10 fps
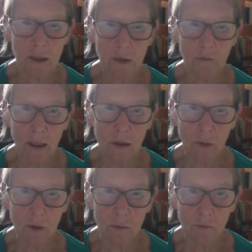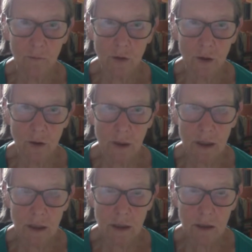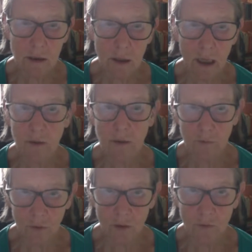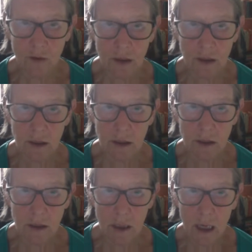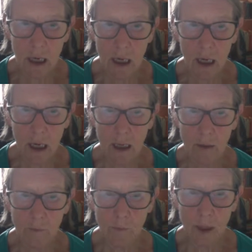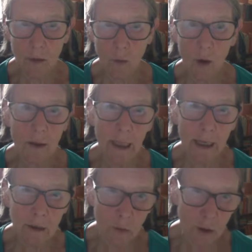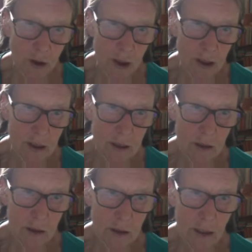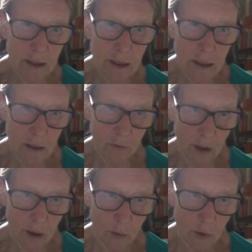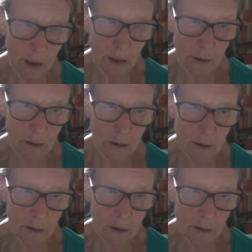is available for tourists and foreign visitors? What languages is it available in?